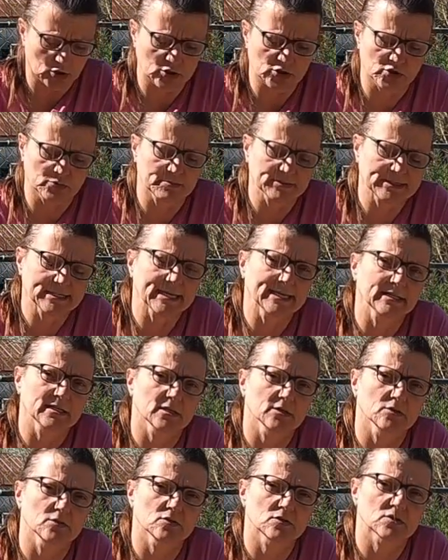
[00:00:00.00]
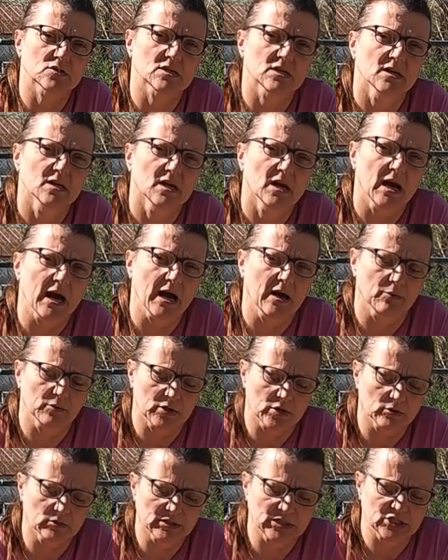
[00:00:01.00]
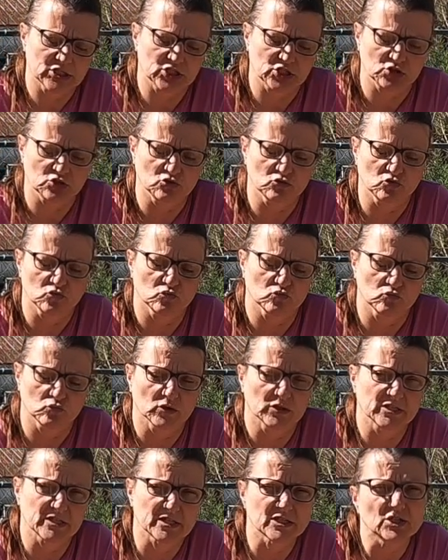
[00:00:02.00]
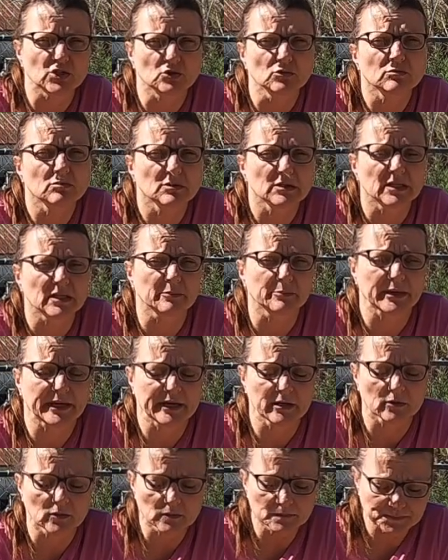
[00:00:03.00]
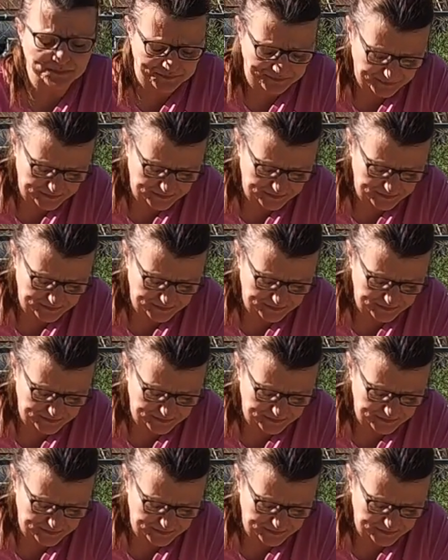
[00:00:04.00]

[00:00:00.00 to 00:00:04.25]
larger potatoes, I would only do one to two in a bale.